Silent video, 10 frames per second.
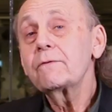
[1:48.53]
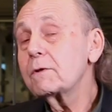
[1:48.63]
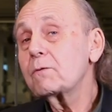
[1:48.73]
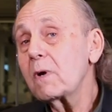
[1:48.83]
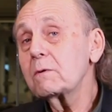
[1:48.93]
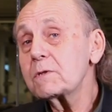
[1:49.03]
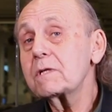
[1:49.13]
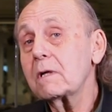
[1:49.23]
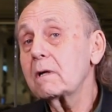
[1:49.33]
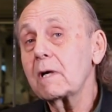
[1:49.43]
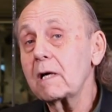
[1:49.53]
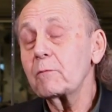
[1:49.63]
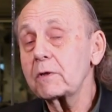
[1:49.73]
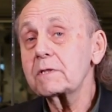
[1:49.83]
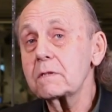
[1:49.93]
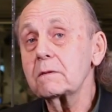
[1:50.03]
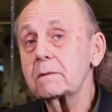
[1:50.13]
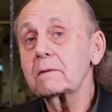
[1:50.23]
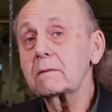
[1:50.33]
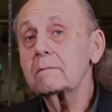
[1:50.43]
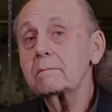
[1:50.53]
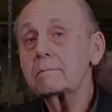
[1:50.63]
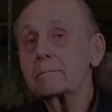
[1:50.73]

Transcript: For the Toronto Star, I'm Rick Salutin.